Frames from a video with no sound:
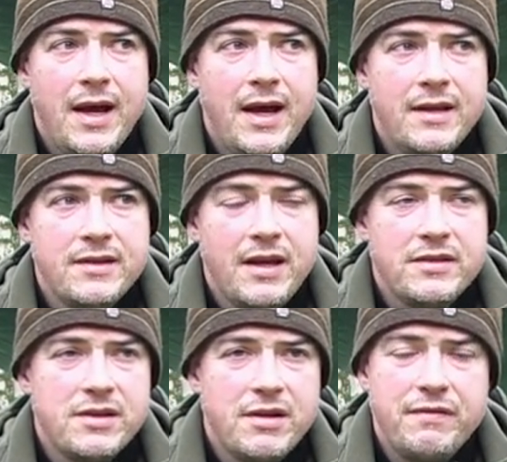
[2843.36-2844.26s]
And
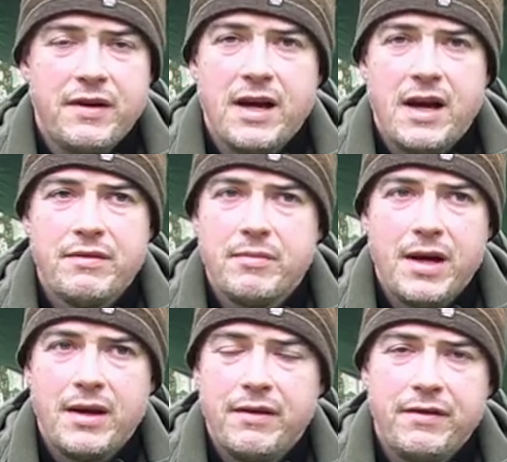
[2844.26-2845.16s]
so if I have
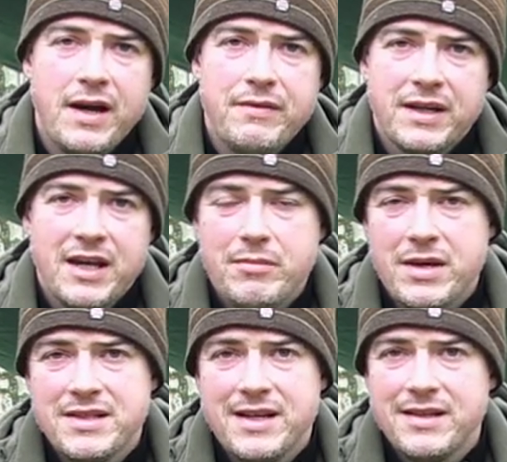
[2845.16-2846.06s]
a kit
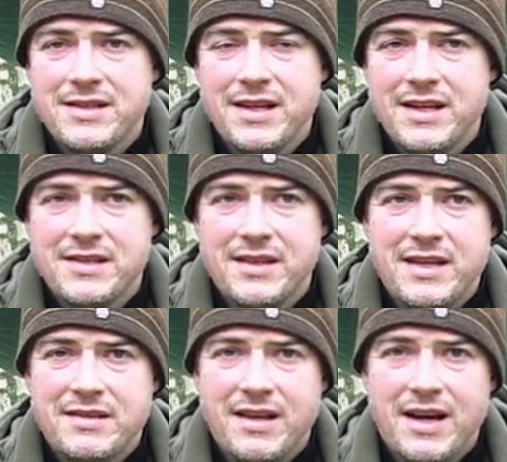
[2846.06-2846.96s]
mentality, it's
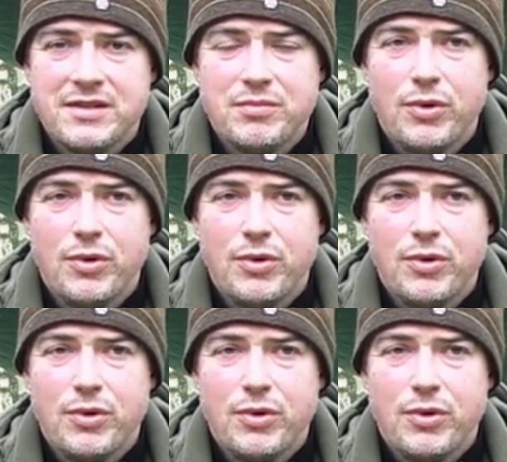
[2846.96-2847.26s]
that,